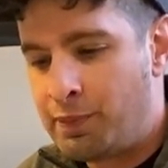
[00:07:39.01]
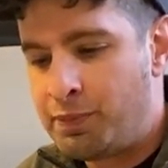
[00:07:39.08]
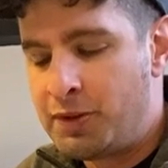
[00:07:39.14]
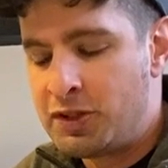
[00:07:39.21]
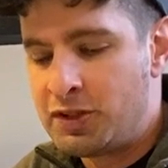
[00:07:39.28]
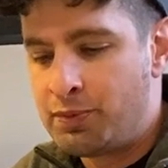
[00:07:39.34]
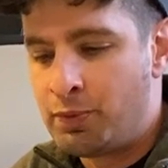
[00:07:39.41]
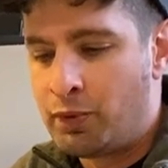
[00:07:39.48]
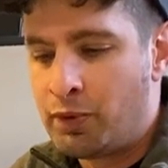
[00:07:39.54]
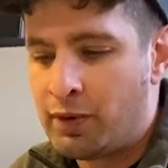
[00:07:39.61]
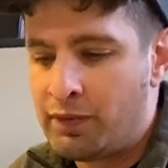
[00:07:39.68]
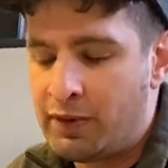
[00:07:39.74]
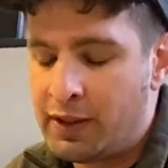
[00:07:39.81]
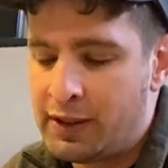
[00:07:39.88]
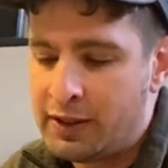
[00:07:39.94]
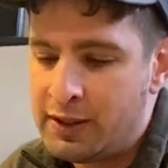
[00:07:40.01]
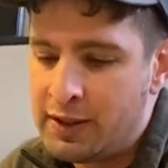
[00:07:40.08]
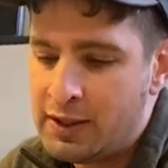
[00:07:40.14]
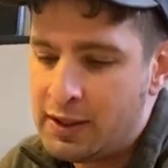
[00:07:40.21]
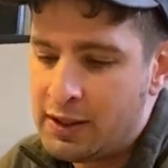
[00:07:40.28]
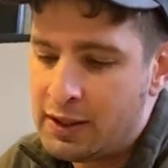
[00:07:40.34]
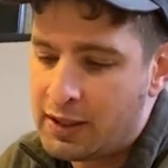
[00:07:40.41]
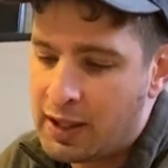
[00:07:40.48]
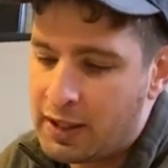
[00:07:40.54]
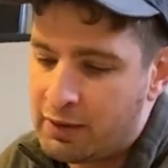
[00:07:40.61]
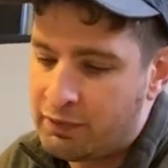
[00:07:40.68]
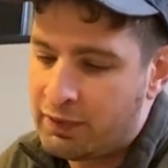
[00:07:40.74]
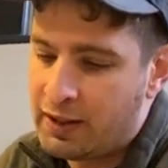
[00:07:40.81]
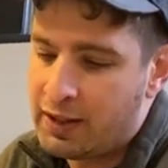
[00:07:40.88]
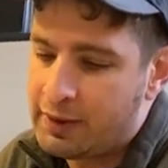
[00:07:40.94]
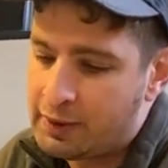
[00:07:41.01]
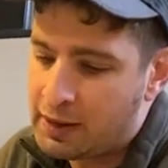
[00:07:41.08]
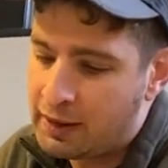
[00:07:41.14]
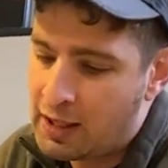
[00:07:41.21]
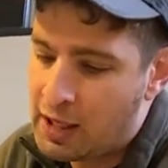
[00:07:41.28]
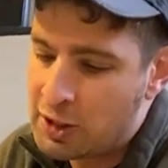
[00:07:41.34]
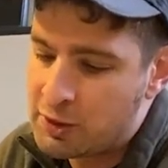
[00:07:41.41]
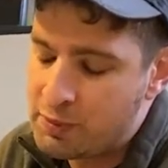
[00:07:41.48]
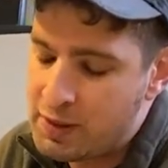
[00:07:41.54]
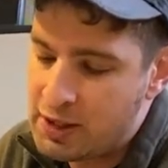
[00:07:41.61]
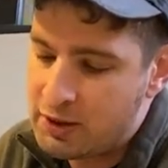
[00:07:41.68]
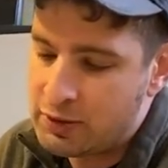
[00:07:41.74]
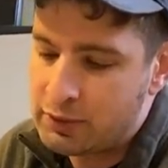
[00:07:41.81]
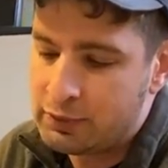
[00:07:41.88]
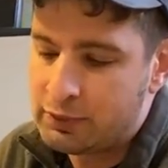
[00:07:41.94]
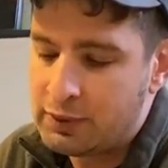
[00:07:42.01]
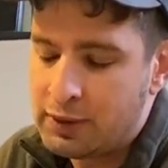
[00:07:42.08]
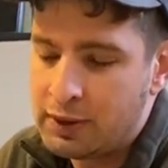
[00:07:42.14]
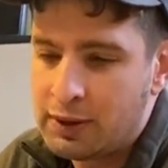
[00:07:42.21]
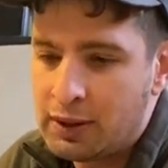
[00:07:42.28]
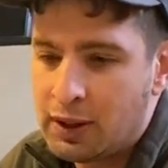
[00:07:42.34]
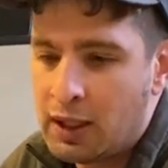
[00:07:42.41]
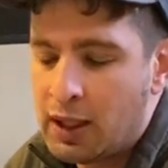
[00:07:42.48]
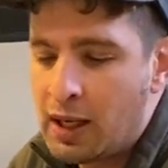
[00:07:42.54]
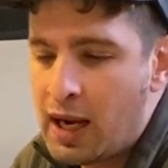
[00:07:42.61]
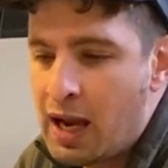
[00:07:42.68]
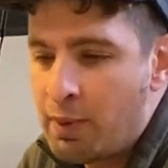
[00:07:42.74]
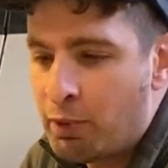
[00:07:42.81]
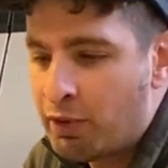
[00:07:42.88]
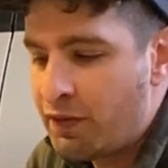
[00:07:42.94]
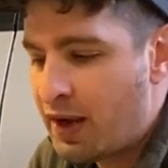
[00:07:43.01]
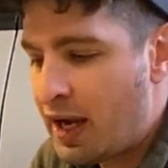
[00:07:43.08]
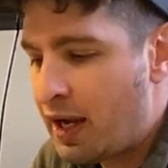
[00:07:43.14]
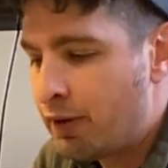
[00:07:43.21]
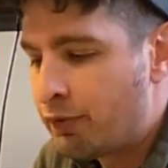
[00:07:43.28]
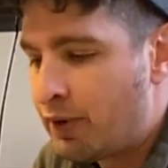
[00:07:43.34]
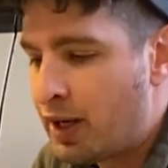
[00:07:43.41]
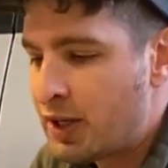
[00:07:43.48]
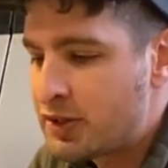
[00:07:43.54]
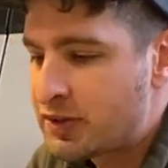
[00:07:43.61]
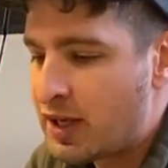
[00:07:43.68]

This is more of a kind of like allows me to have more of a hand rest.